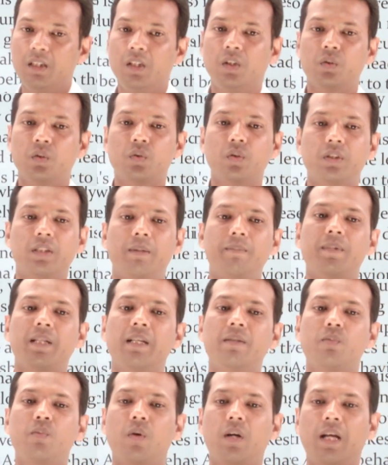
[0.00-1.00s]
So
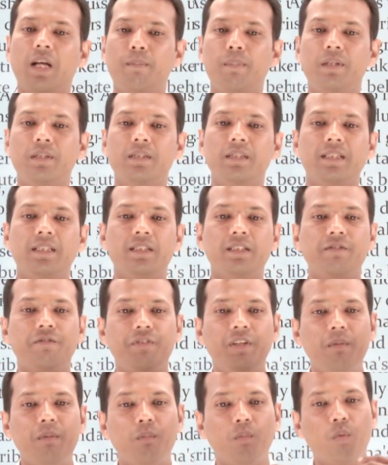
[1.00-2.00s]
sometimes what happens is that she
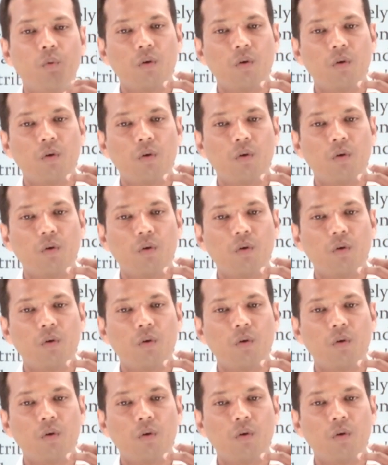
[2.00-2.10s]
feel more